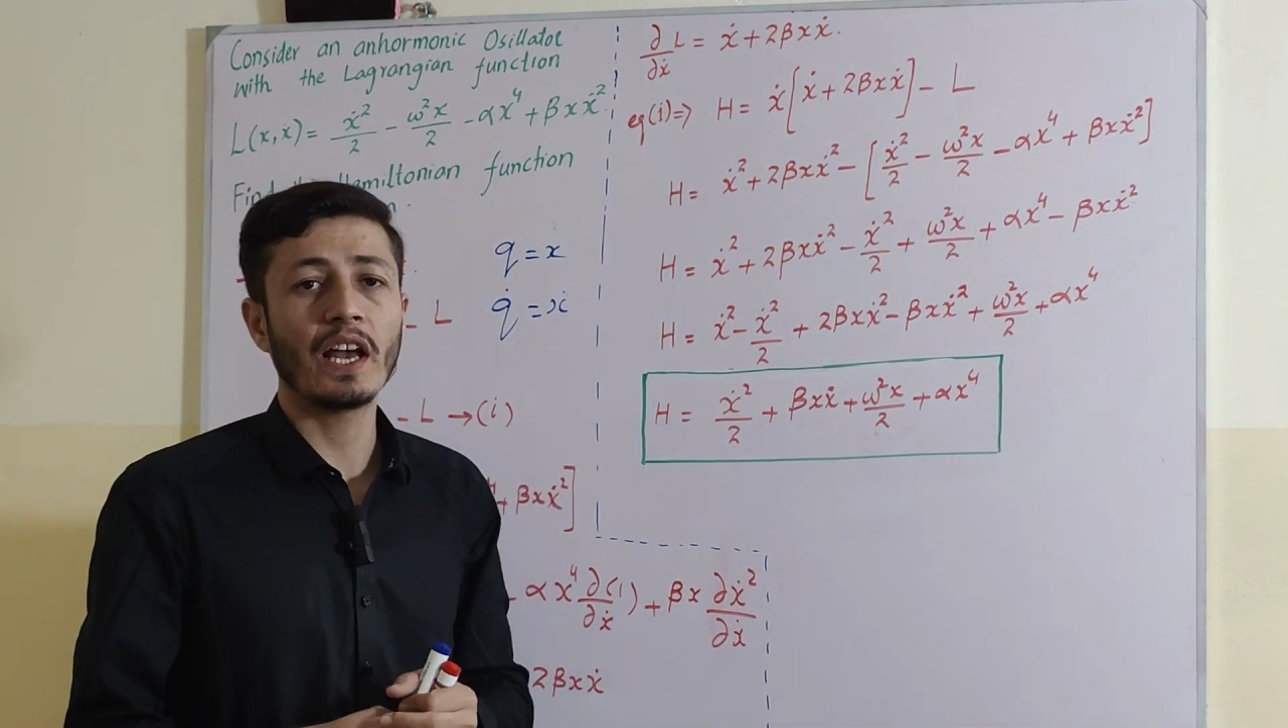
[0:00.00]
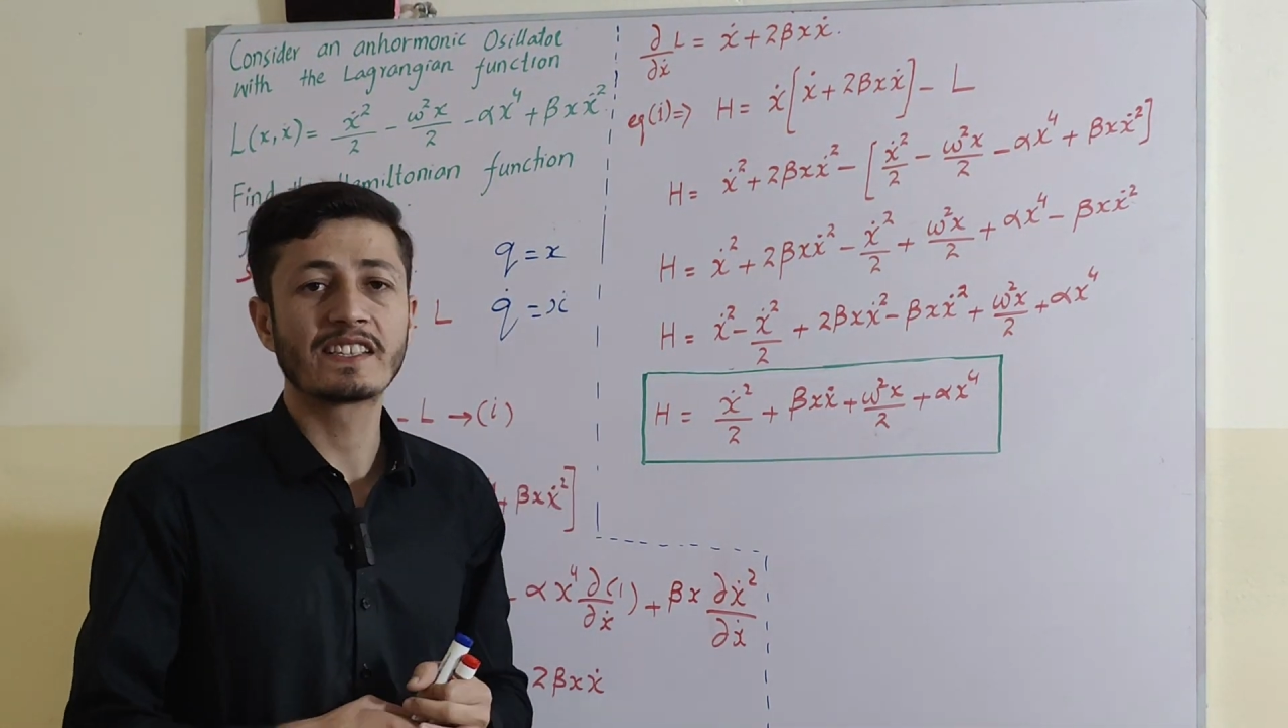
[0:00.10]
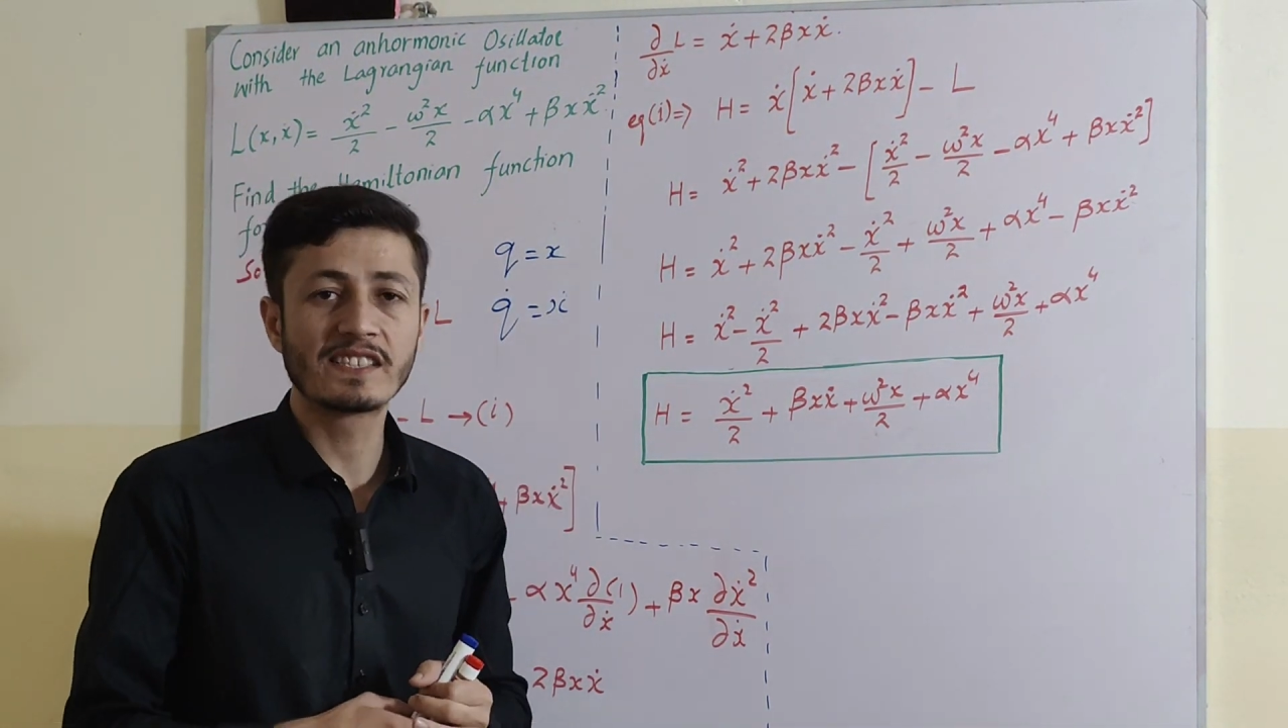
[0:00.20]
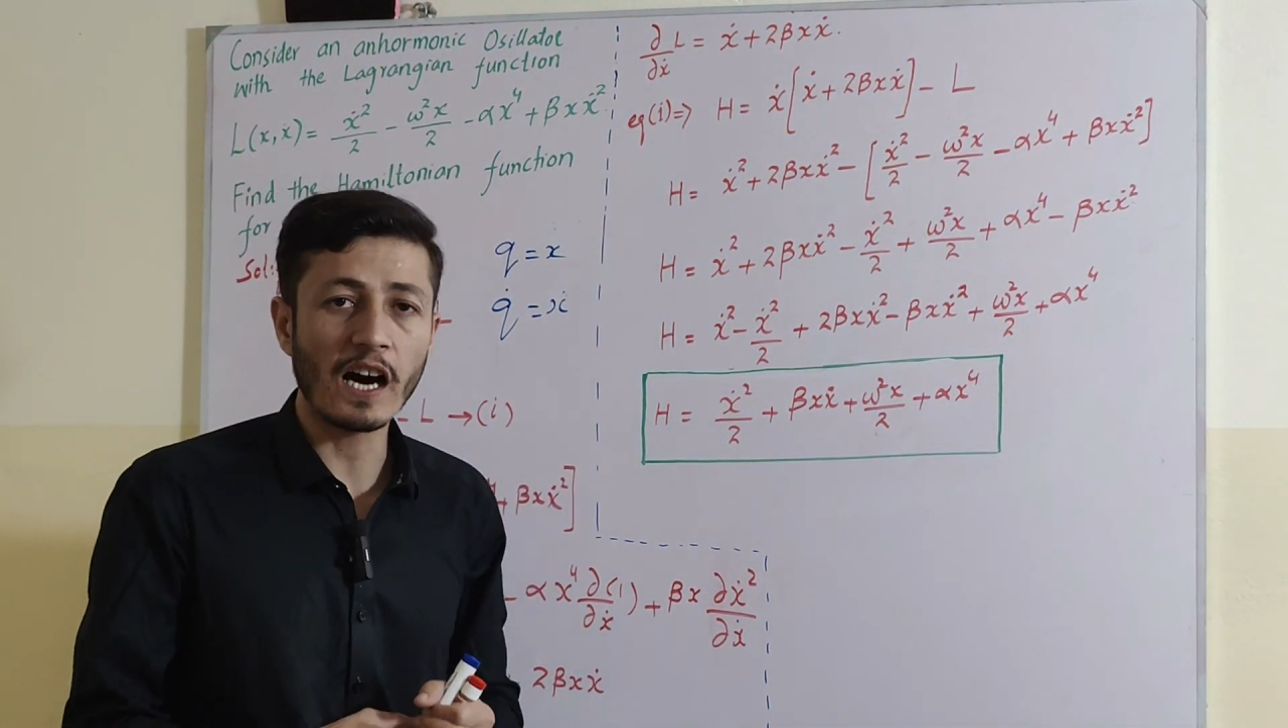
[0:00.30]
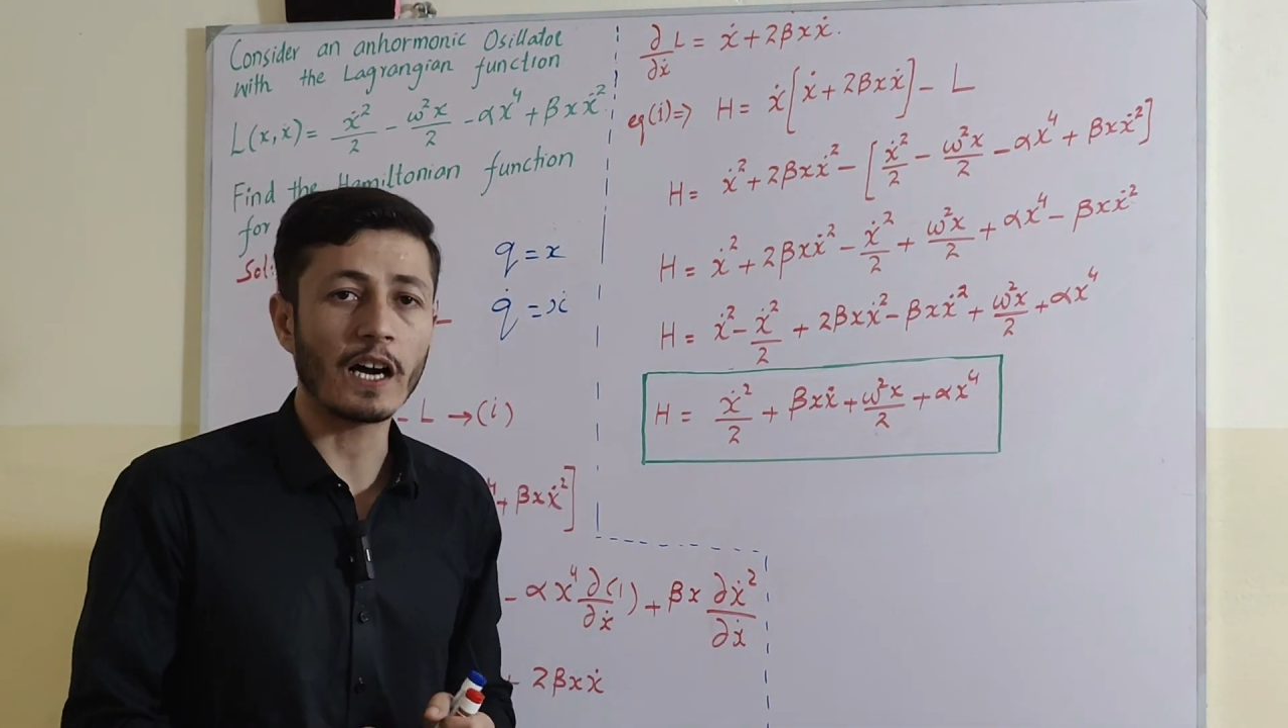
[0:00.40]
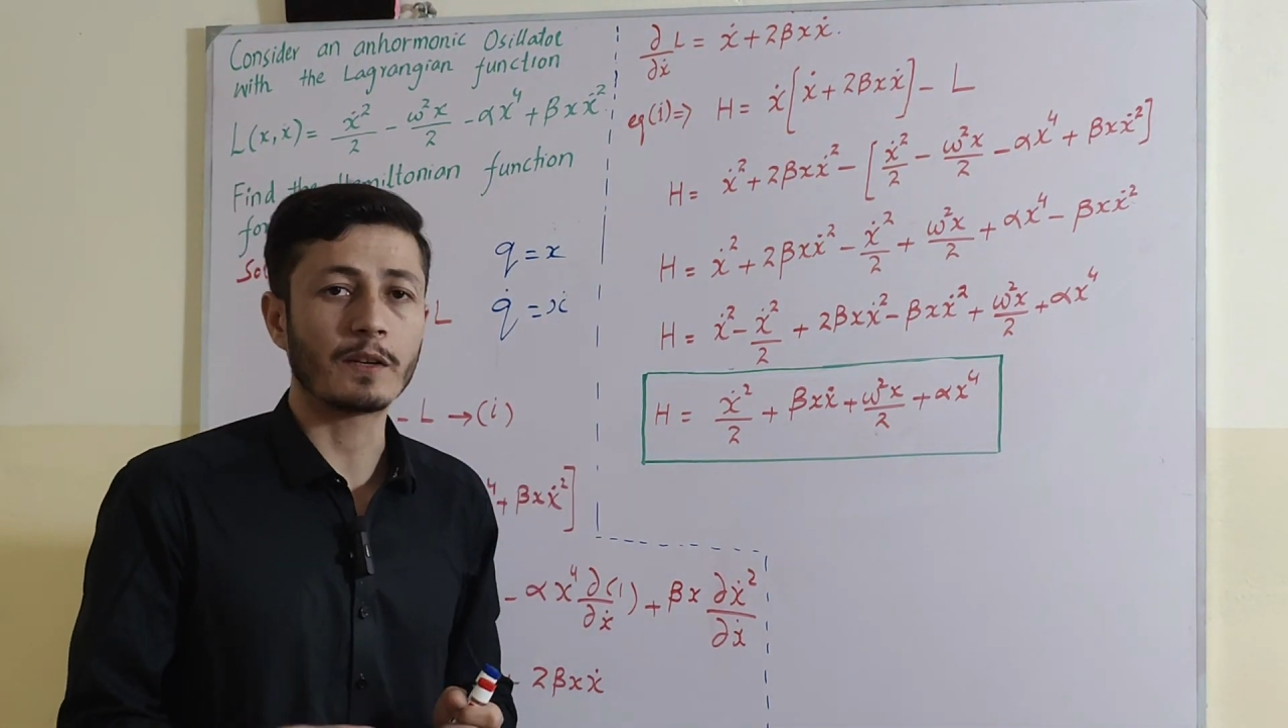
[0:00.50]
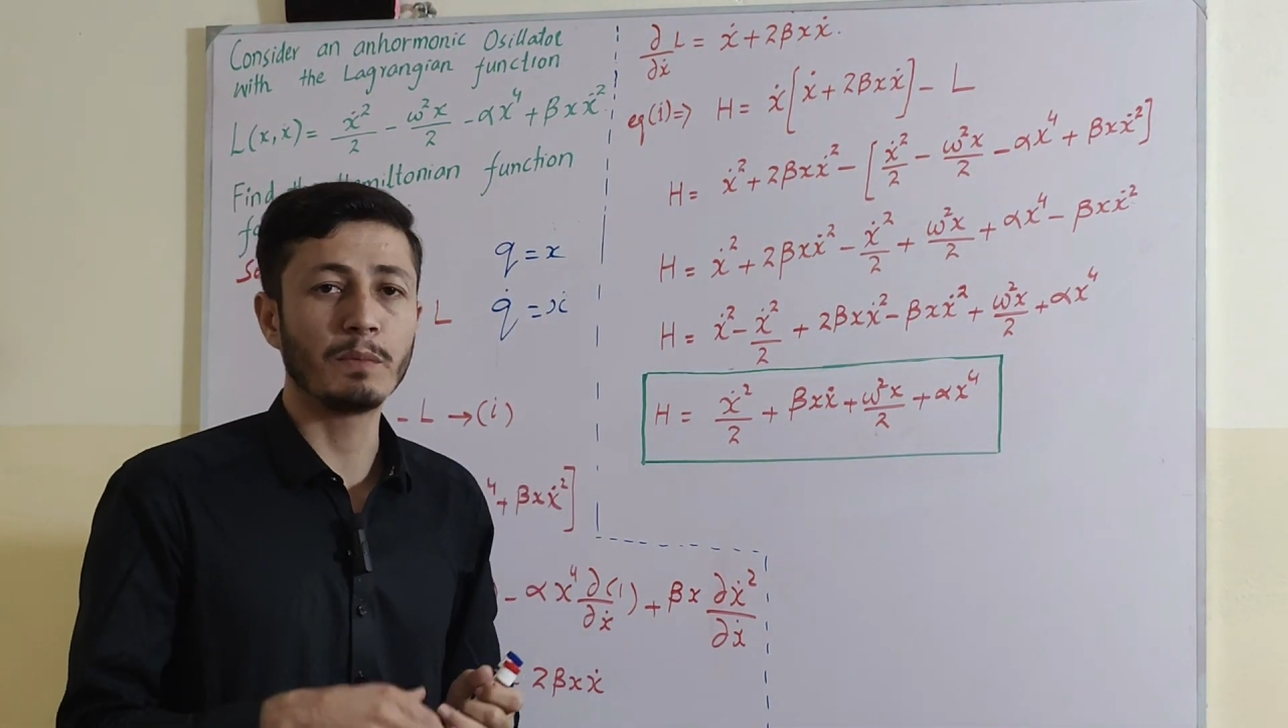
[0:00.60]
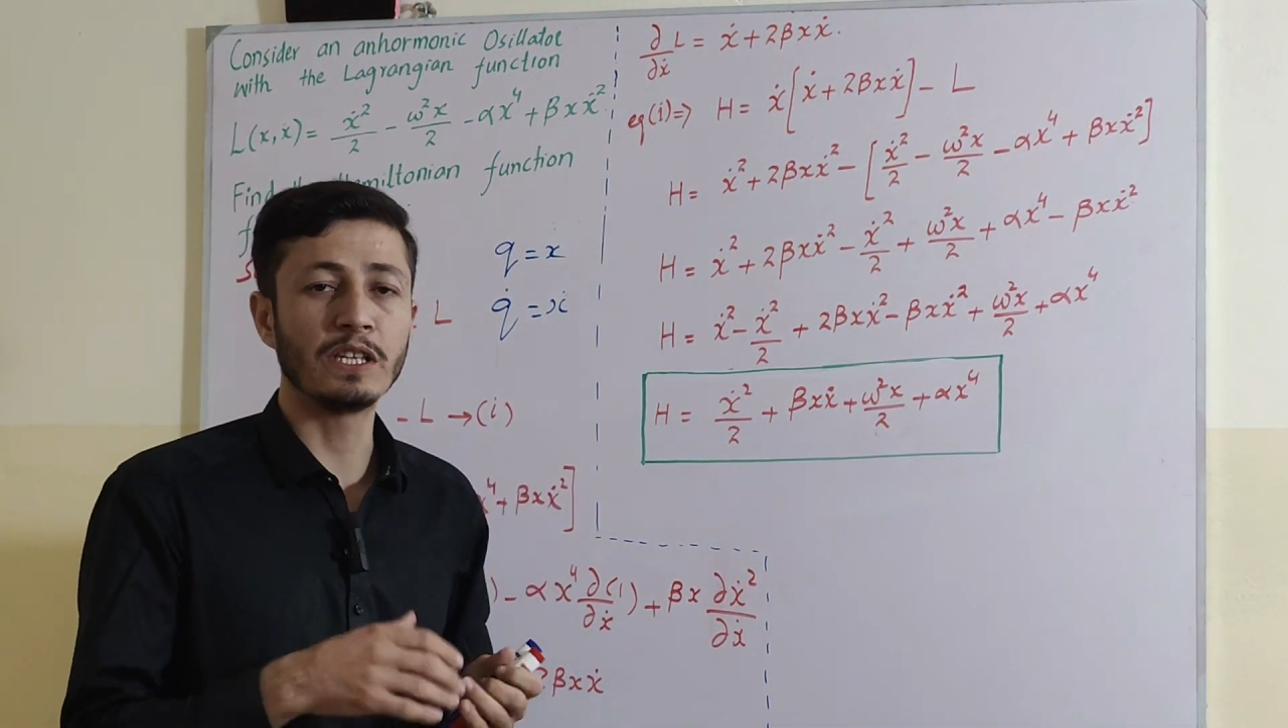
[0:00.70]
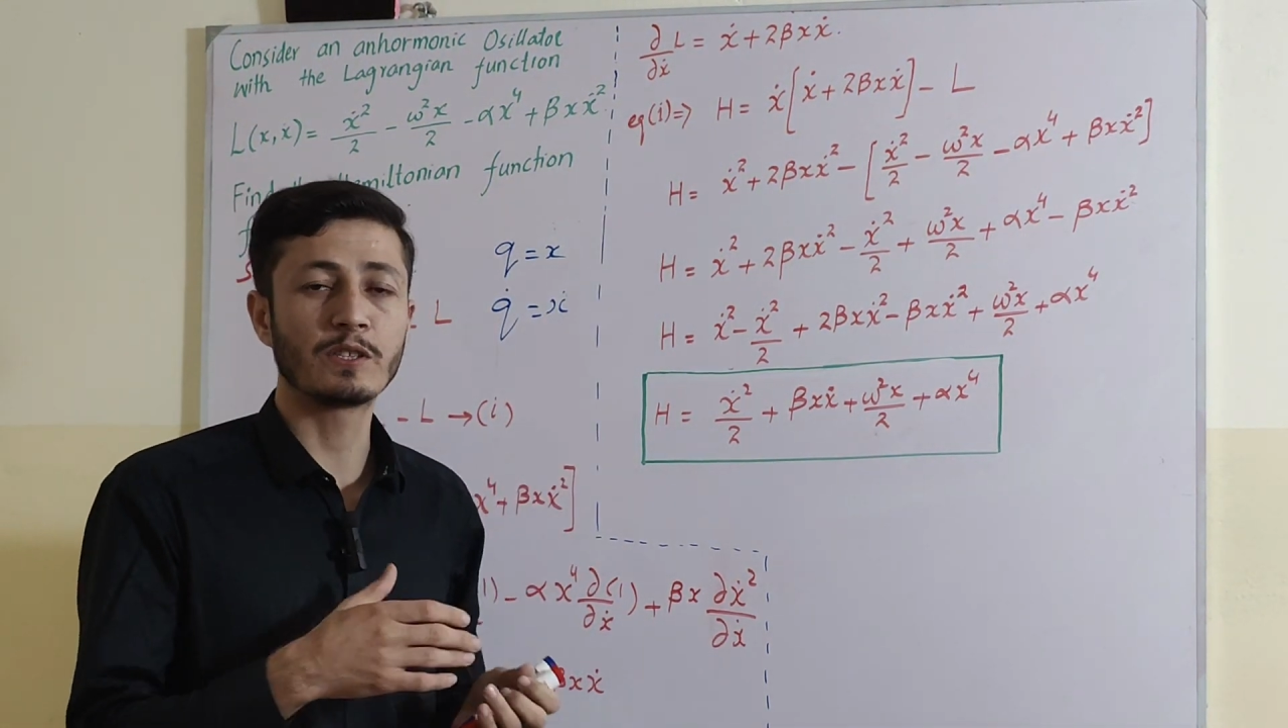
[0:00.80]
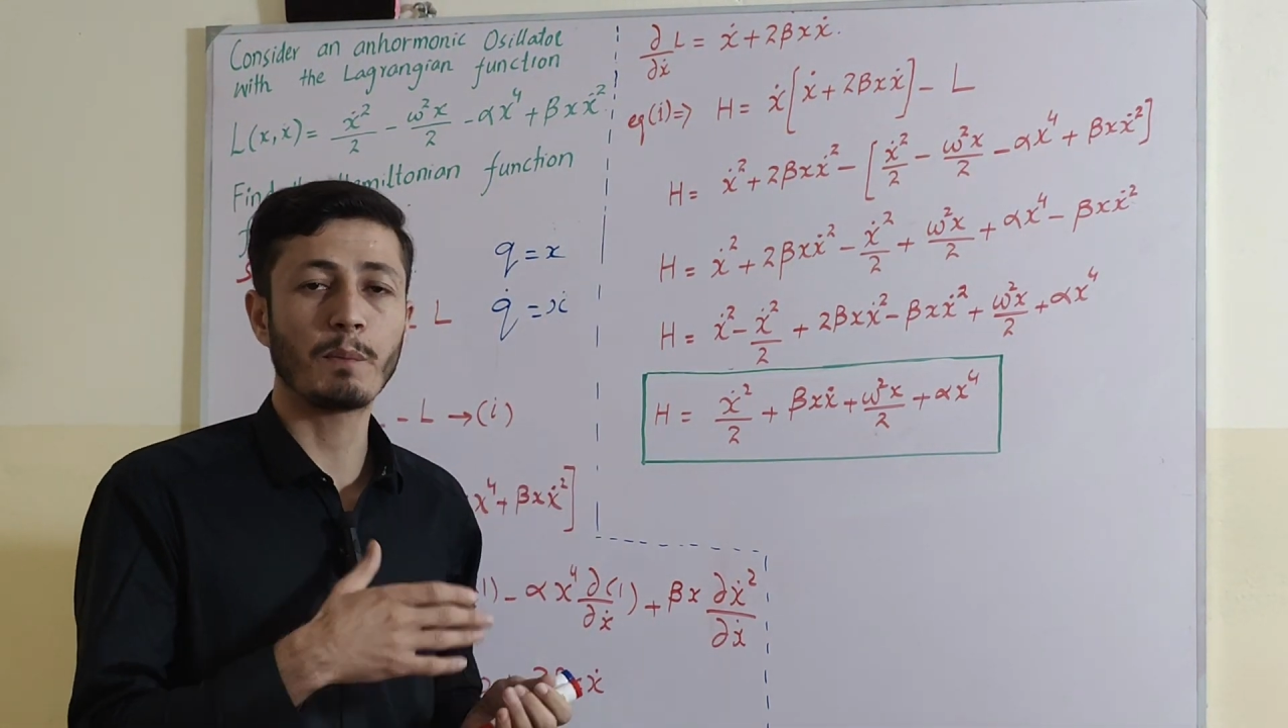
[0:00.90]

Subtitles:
x dot means